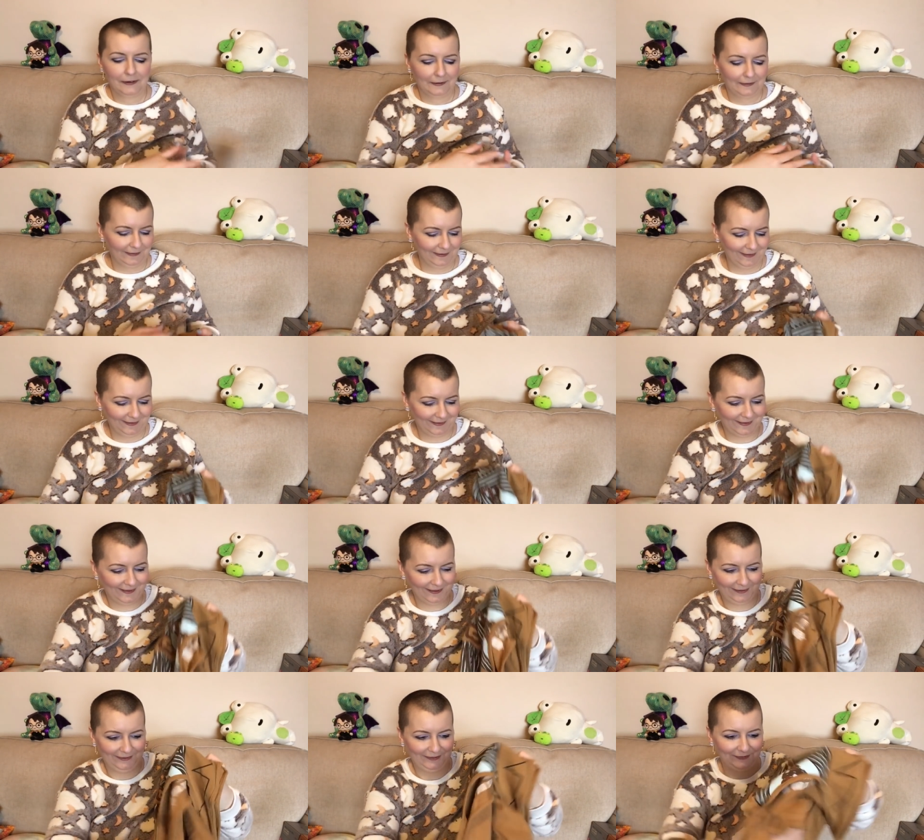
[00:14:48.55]
I
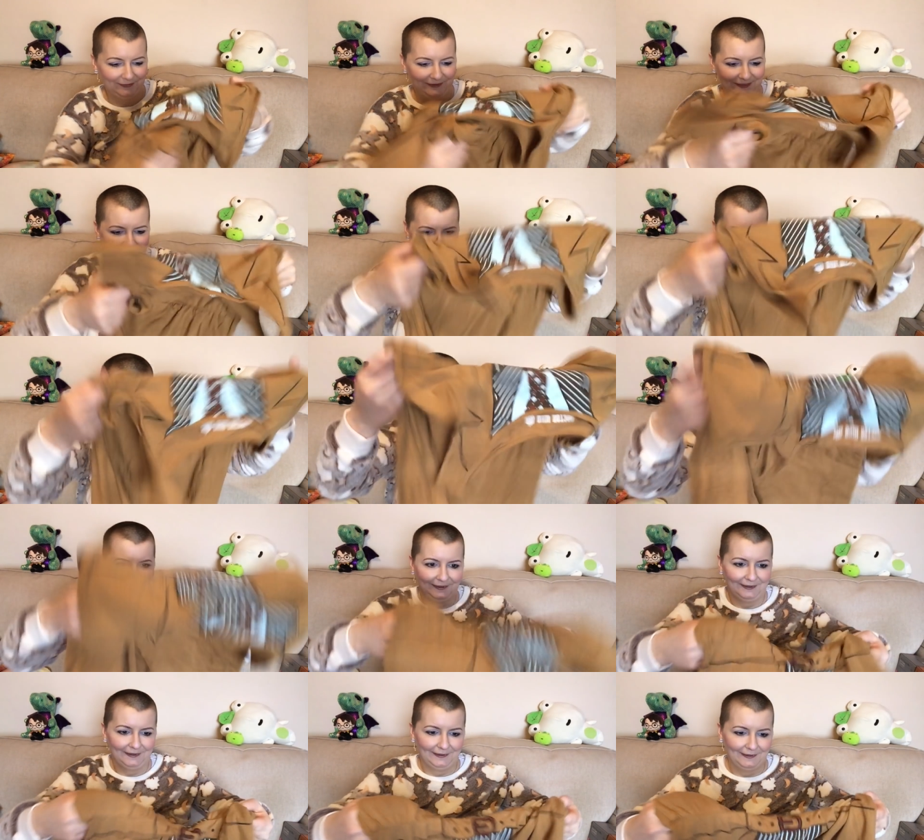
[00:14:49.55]
cannot wait
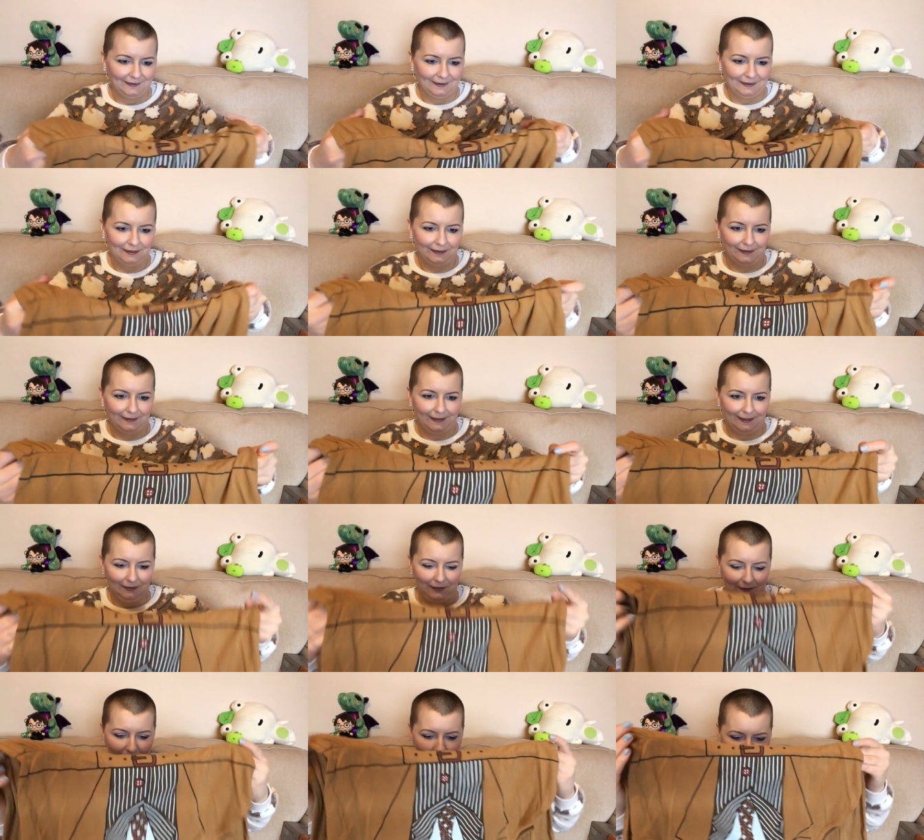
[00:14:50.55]
to the
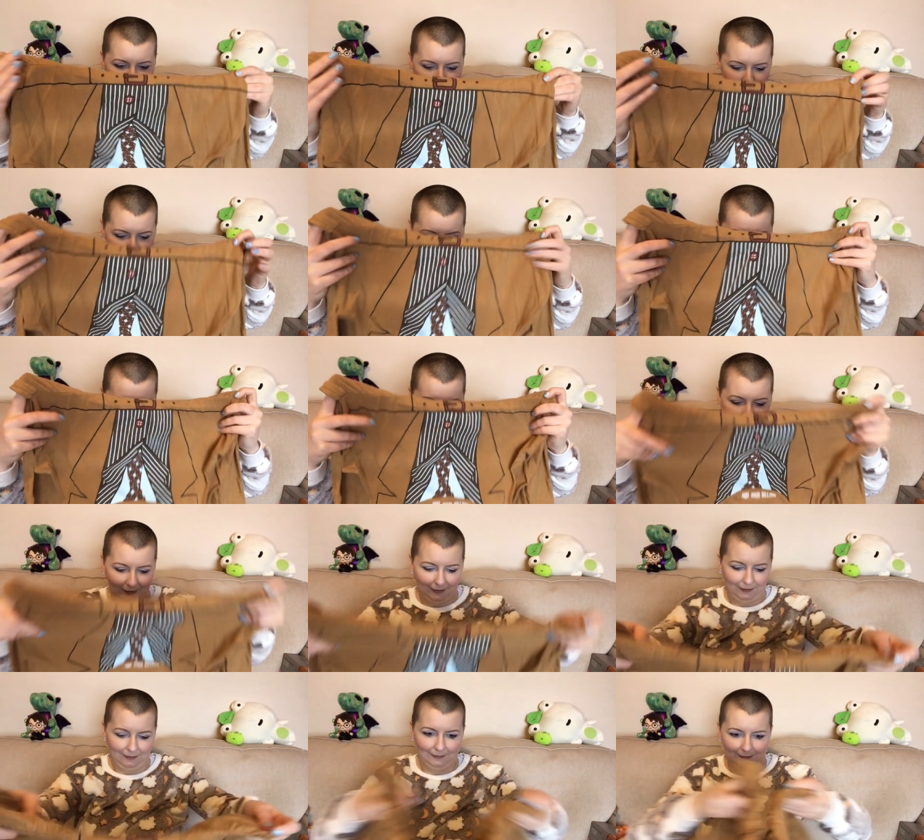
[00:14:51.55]
next Comic-Con so
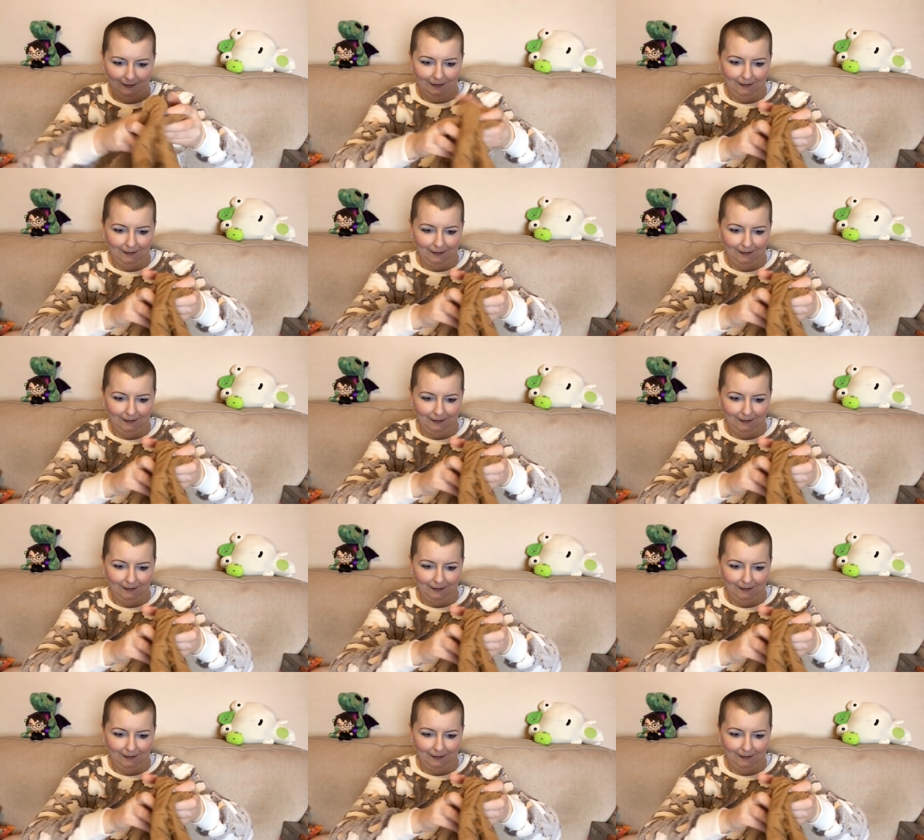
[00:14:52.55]
I can